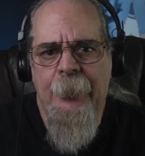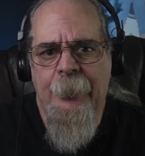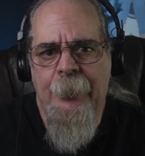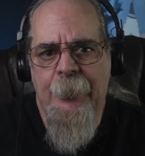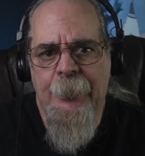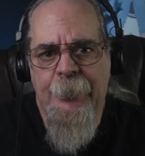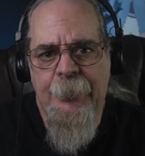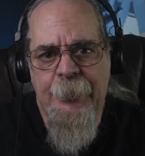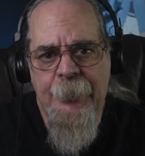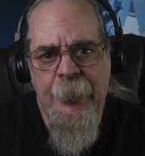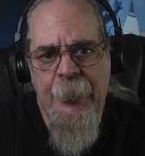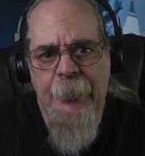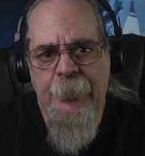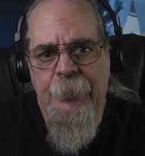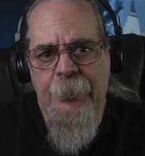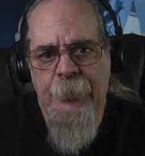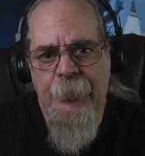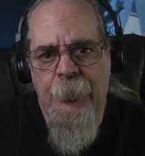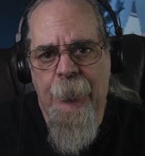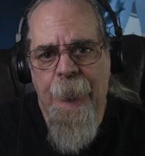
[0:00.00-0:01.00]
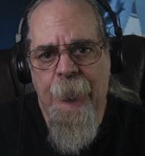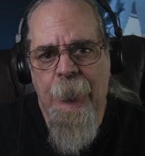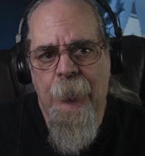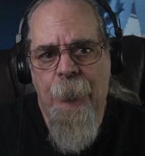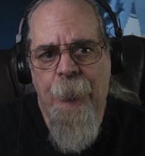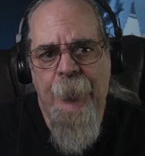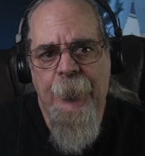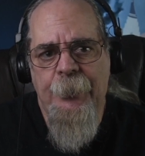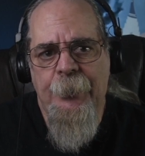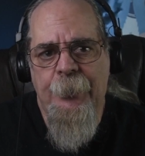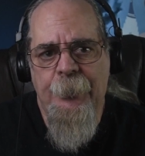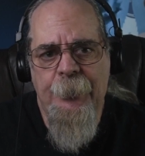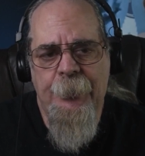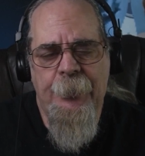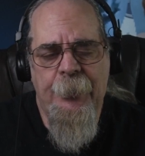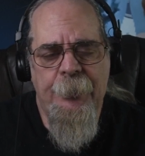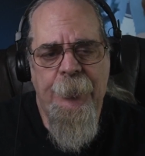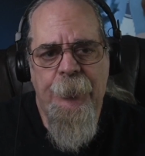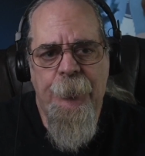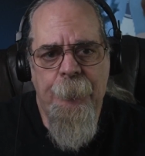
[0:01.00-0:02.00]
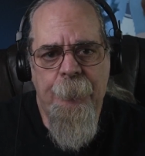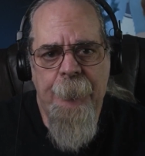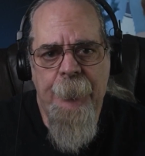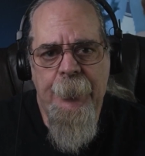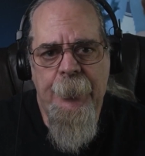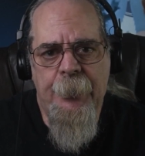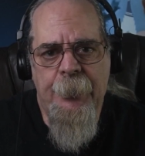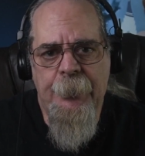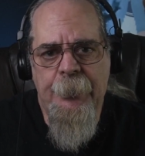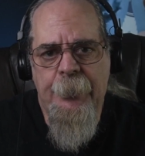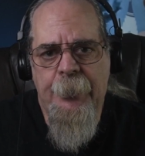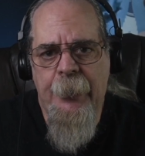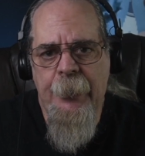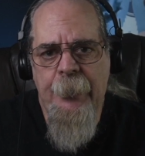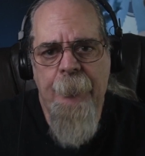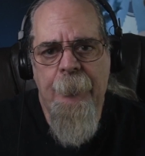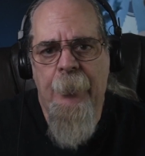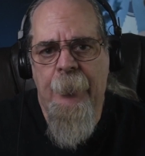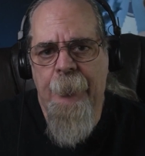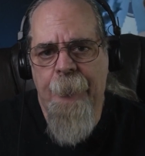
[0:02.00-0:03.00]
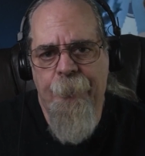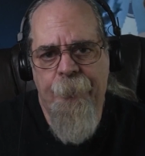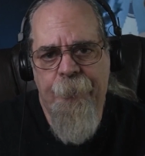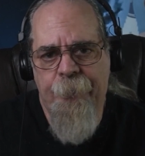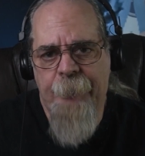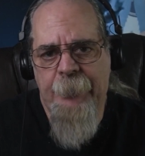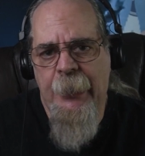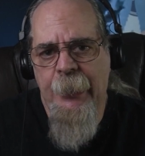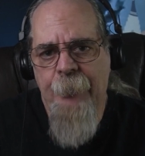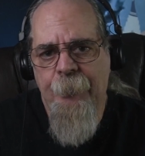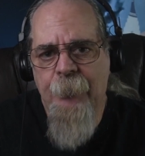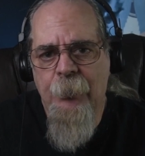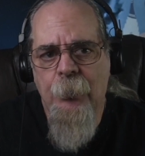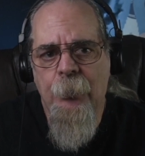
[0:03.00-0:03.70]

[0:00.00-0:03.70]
at the sections on the questions that you missed. Keep